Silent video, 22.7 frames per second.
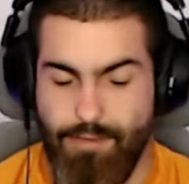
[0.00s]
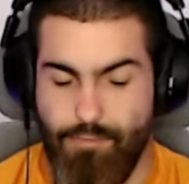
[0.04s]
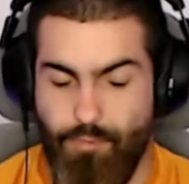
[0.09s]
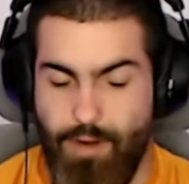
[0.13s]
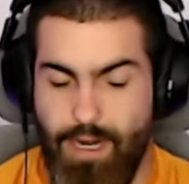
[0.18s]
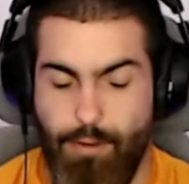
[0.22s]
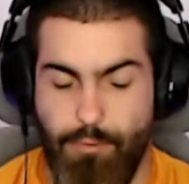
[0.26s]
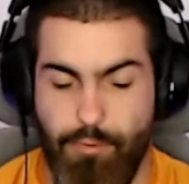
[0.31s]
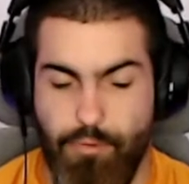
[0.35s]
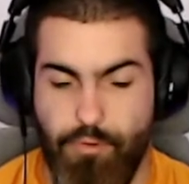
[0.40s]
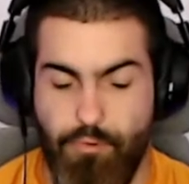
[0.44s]

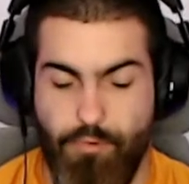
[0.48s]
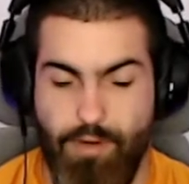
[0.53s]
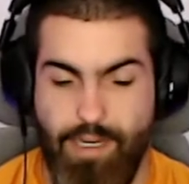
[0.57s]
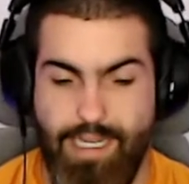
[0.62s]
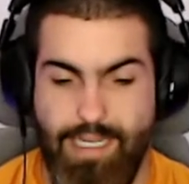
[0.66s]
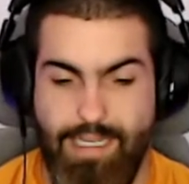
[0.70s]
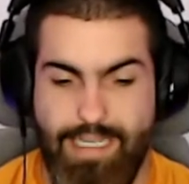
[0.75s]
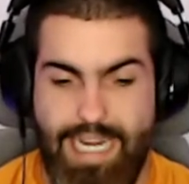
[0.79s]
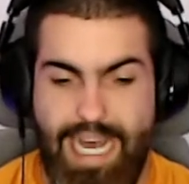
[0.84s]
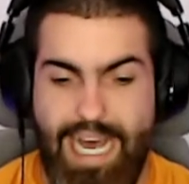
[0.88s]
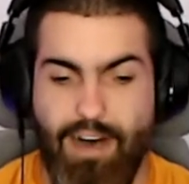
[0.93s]
round
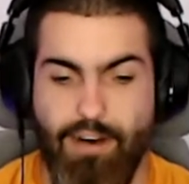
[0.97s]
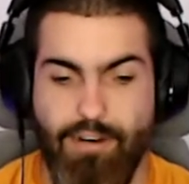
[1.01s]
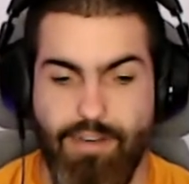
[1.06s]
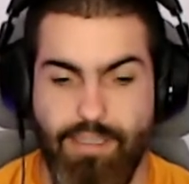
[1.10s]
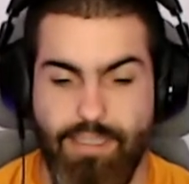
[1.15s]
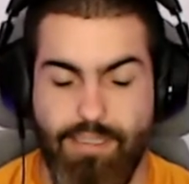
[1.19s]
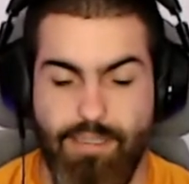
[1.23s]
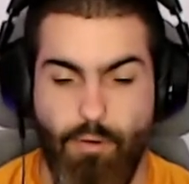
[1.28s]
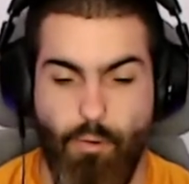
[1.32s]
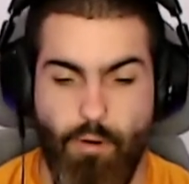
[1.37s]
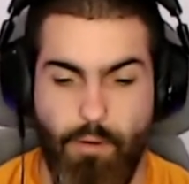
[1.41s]
3
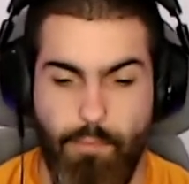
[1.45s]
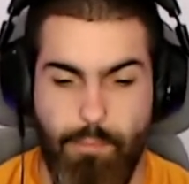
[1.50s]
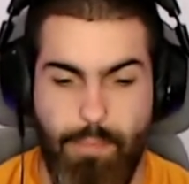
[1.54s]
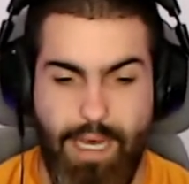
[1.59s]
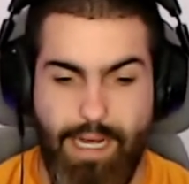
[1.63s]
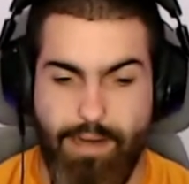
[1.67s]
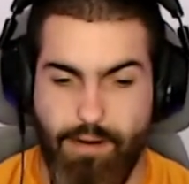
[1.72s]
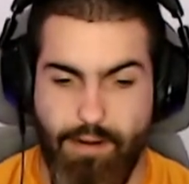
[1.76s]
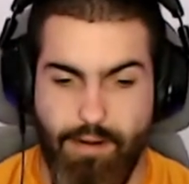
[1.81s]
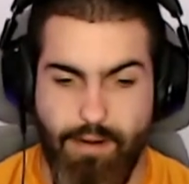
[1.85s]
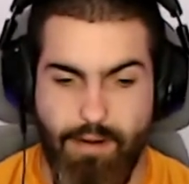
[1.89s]
talents or
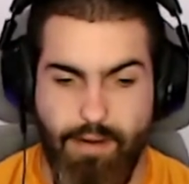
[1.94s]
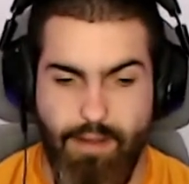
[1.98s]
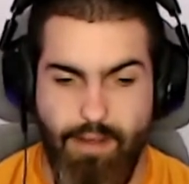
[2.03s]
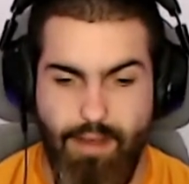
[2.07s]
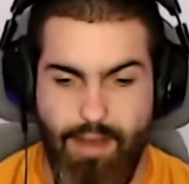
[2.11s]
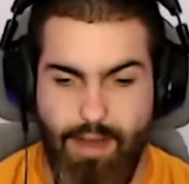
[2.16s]
better.